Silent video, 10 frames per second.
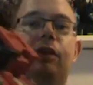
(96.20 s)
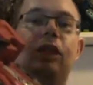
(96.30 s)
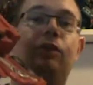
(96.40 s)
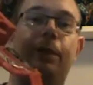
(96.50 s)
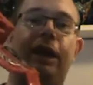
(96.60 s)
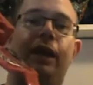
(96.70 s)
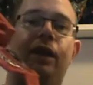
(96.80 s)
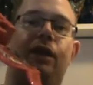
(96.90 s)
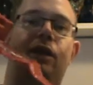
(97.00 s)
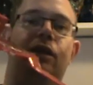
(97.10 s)
It's
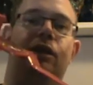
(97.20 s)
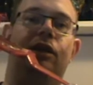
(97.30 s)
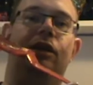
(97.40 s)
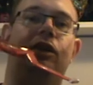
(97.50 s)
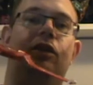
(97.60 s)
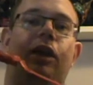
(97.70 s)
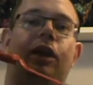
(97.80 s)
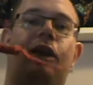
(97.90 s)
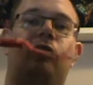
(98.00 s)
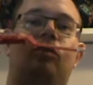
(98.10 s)
big, it
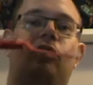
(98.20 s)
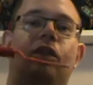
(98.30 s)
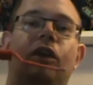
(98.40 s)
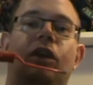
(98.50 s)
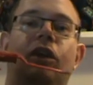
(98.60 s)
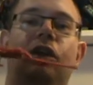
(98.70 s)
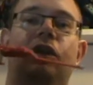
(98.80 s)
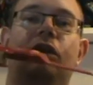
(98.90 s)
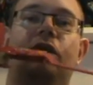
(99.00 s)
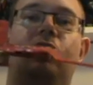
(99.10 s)
has
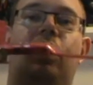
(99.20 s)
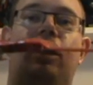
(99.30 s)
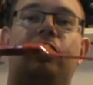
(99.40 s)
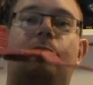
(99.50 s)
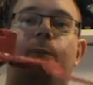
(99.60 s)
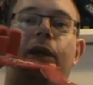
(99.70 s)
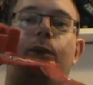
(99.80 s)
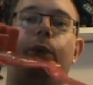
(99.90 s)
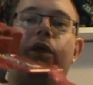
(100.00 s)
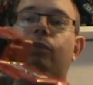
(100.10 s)
at least bigger
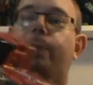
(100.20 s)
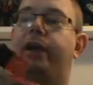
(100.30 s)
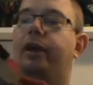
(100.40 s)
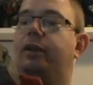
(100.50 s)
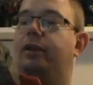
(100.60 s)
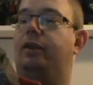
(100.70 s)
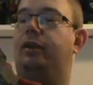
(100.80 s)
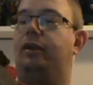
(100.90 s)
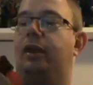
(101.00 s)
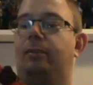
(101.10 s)

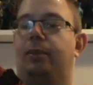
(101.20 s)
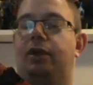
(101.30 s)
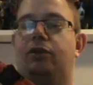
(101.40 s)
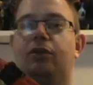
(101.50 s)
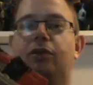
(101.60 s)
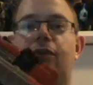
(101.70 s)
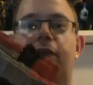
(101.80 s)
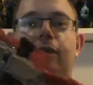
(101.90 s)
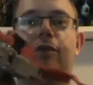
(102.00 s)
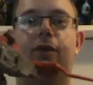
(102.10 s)
wingspan than Megatron's
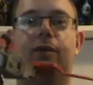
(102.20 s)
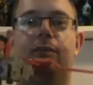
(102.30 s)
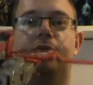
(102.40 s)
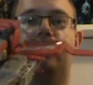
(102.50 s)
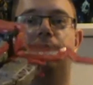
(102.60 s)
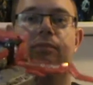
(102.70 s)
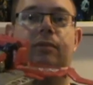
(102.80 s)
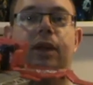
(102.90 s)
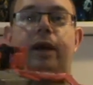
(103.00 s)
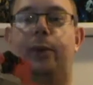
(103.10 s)
flight form, but
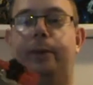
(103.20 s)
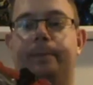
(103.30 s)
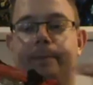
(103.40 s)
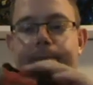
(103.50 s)
oh well.